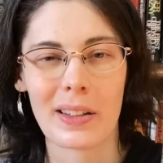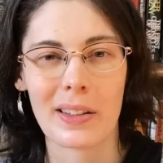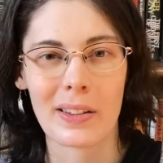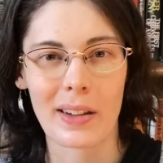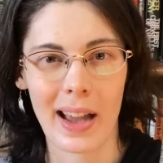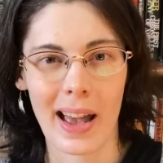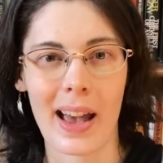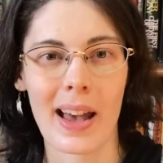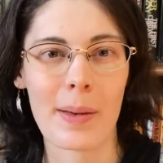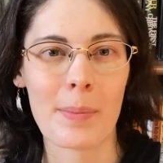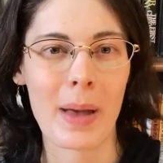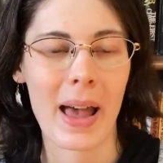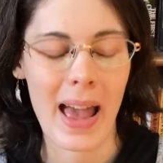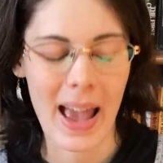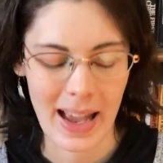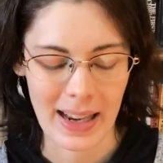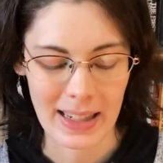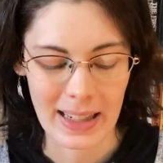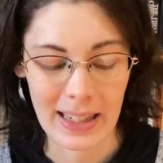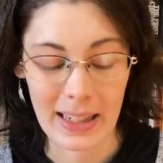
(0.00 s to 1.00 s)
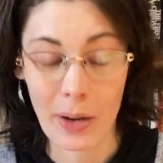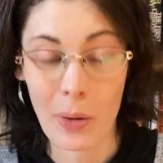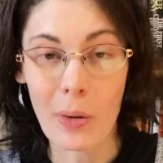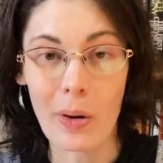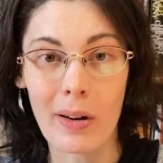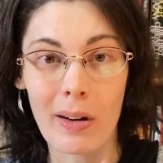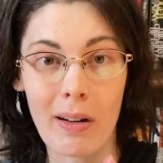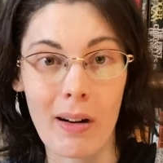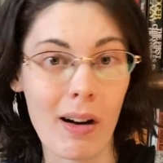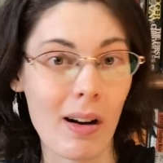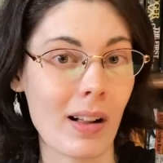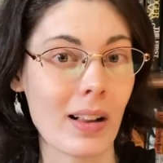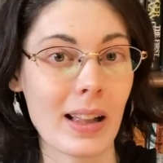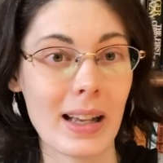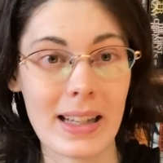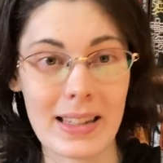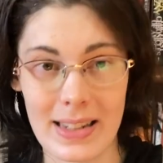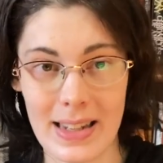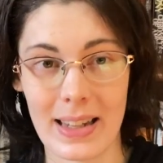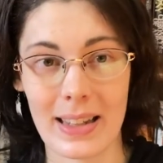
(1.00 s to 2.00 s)
Grab any or all
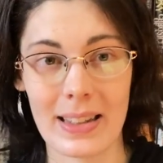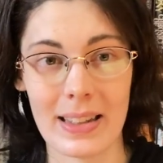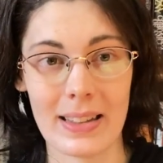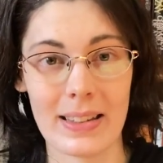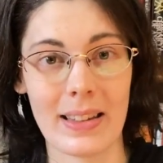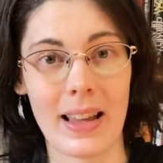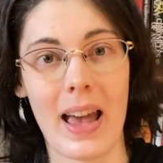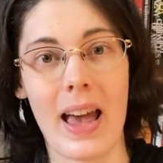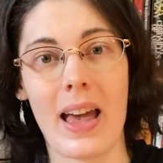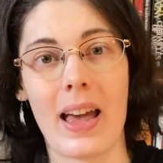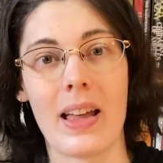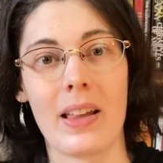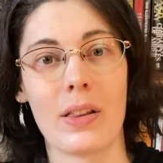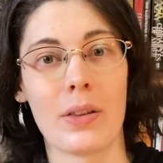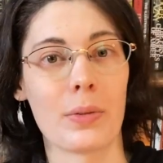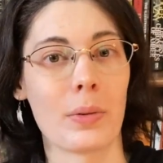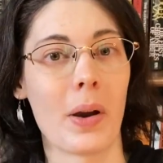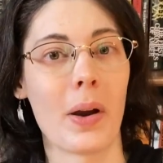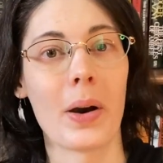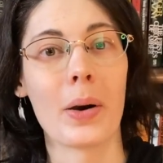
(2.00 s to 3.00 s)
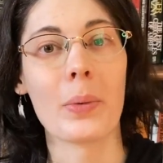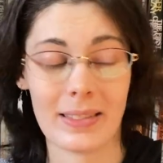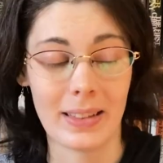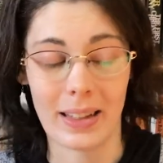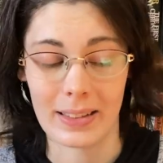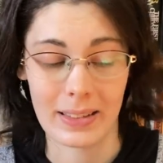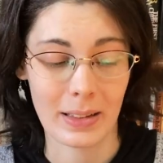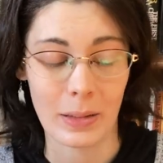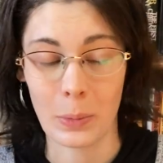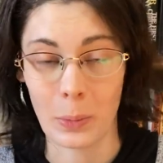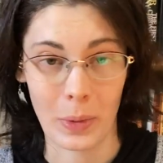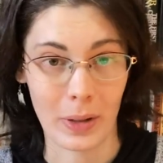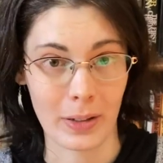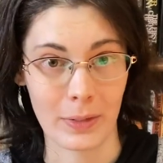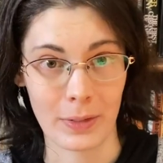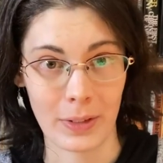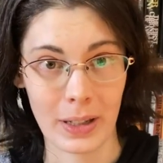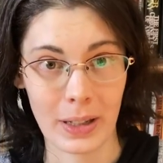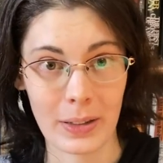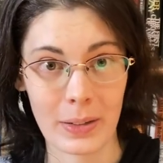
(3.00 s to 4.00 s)
ideas and throw out doesn't work
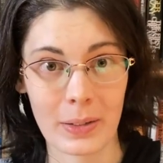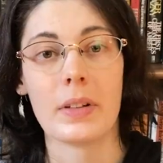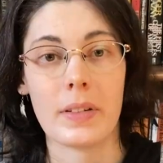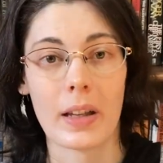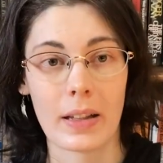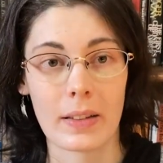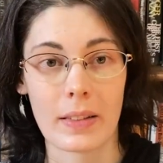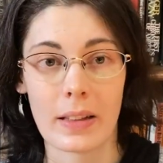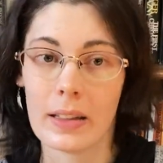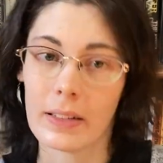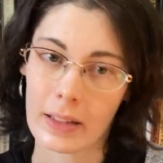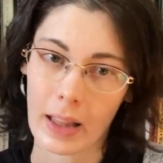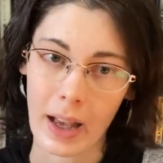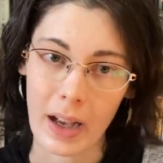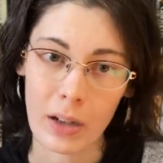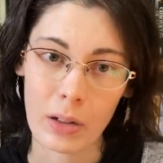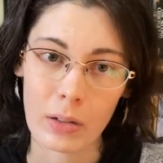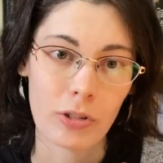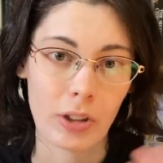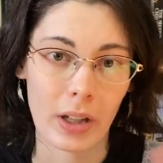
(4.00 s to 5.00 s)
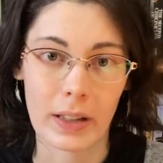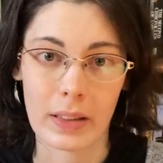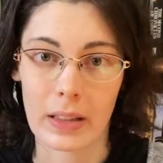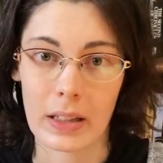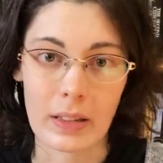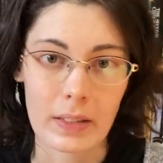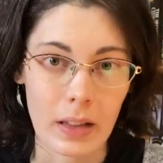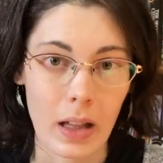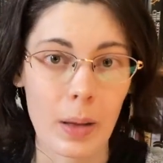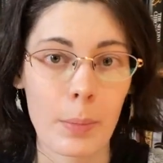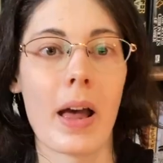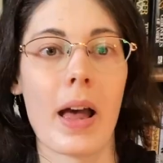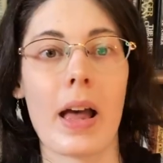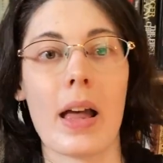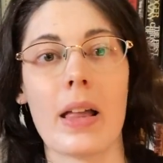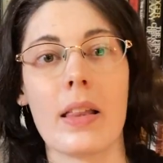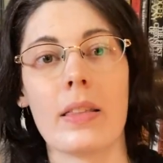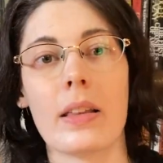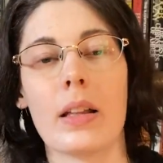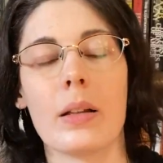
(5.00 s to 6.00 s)
for you. Test things out, dig things up,
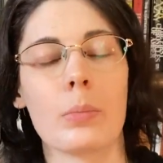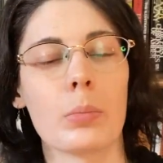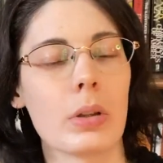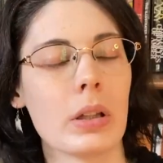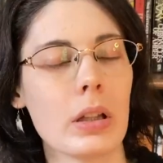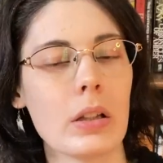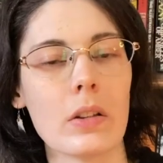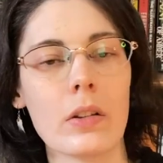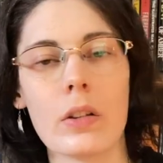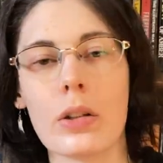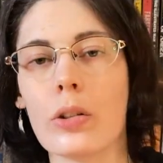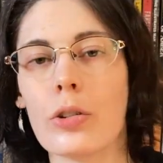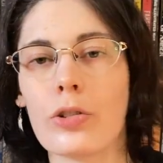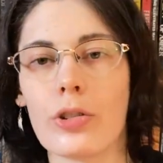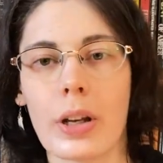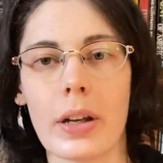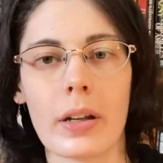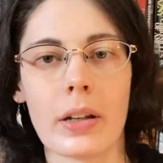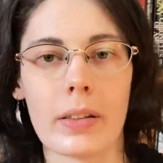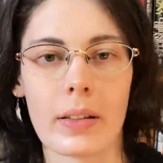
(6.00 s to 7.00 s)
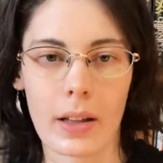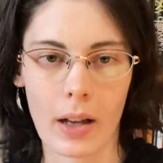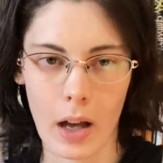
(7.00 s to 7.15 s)
and then please do share in the